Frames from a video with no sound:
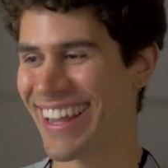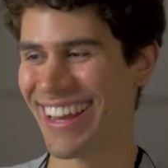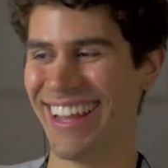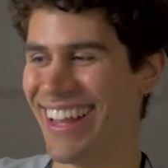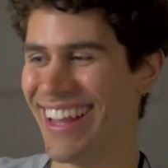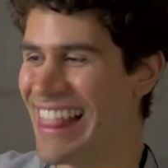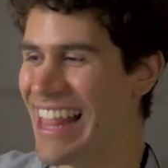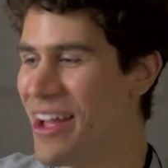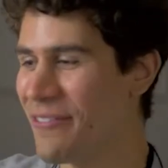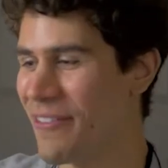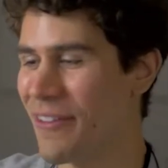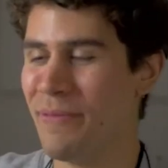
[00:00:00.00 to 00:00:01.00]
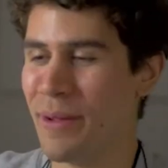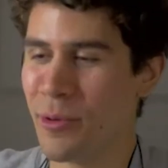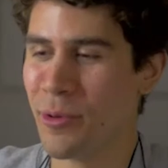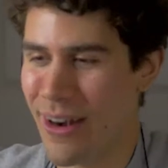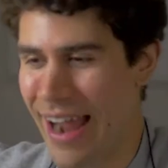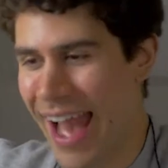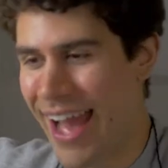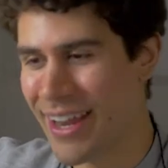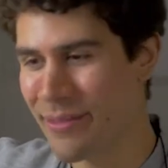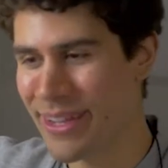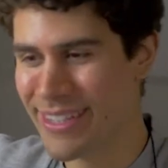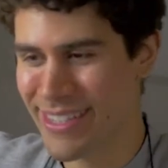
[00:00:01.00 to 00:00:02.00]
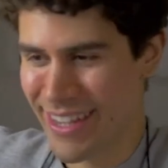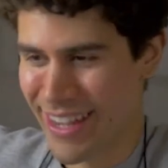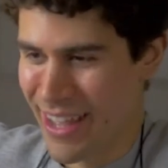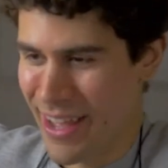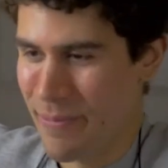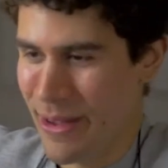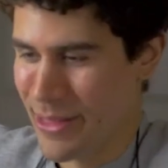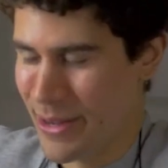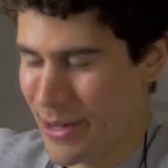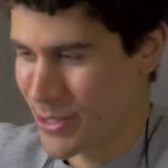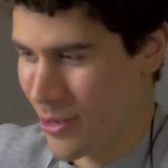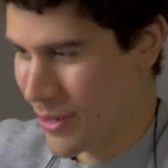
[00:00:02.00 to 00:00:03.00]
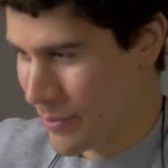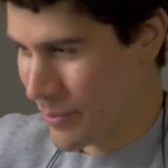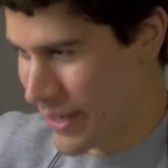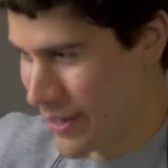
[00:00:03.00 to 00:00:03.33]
for the people okay. who are adamant about their dog being correct,